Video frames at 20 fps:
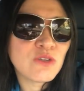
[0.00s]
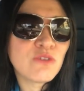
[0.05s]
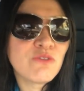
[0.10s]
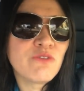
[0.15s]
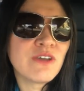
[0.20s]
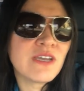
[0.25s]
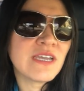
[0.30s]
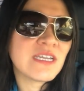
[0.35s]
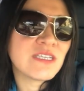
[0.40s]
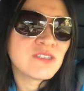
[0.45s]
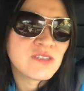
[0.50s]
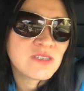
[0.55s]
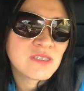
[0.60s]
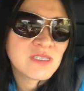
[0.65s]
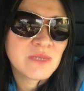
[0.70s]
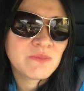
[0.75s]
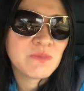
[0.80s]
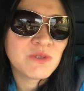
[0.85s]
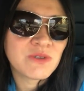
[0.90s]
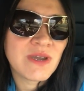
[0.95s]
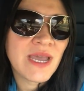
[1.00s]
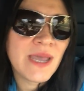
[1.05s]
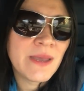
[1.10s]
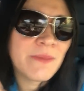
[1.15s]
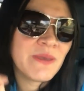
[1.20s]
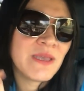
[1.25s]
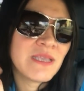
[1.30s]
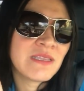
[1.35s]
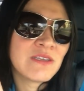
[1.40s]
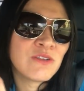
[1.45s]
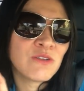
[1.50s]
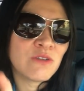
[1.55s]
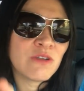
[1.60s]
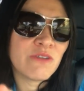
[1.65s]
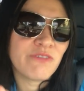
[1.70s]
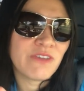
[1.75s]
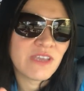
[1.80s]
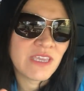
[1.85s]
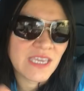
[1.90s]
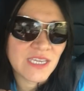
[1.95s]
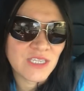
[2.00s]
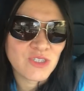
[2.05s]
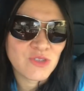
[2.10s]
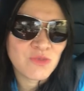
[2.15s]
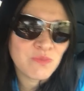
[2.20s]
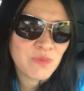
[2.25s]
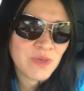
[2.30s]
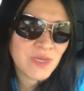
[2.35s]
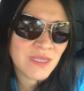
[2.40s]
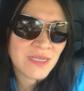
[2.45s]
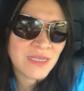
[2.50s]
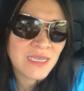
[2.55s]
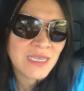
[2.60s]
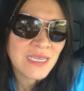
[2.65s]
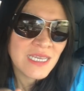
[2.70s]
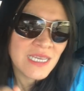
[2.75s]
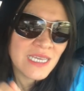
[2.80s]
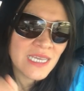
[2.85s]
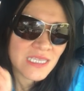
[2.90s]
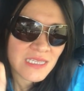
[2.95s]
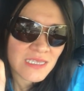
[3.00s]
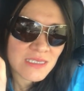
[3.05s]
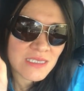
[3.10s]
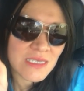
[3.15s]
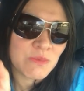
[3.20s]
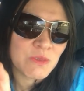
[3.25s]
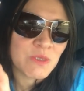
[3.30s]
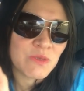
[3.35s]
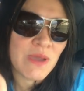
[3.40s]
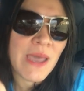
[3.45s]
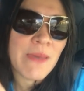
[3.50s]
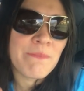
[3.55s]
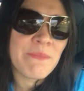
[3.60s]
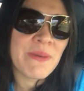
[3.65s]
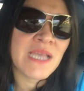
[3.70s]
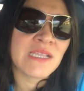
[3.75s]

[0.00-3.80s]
Don't forget to subscribe, hit the notification button, hit the subscribe